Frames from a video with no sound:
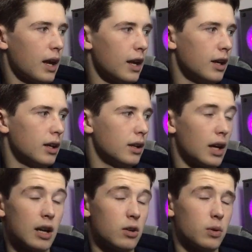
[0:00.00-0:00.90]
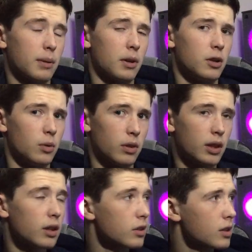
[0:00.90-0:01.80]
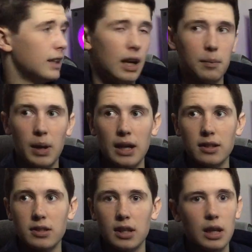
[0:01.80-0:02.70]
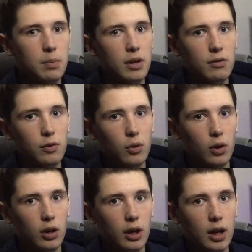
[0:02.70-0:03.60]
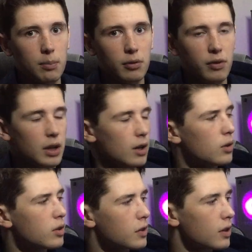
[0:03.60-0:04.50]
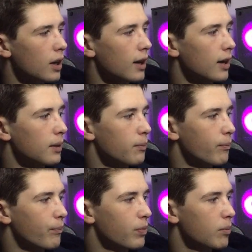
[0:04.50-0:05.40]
And I don't know what I'm going to do with this. I might keep it for a couple videos,